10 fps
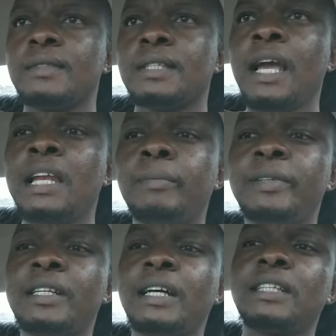Any
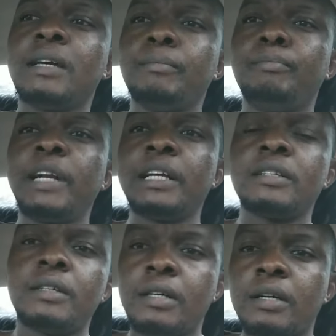business that say bring
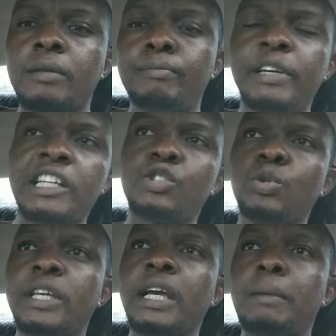
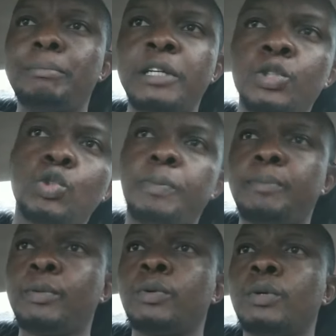2K and bring 2
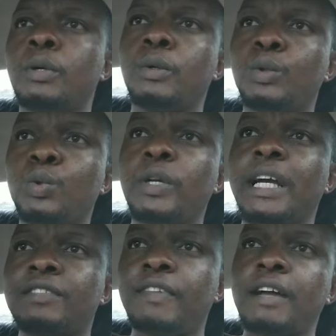people, you will
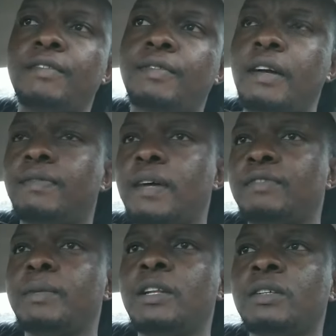get
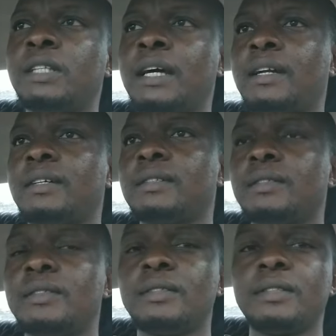5 million naira.
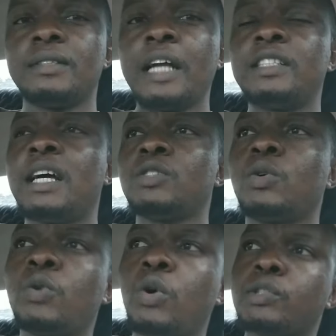Nigerians
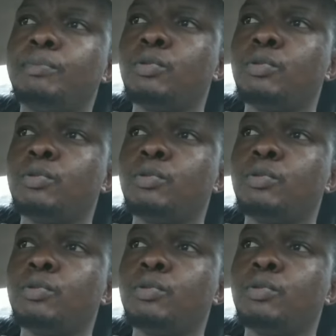go rush.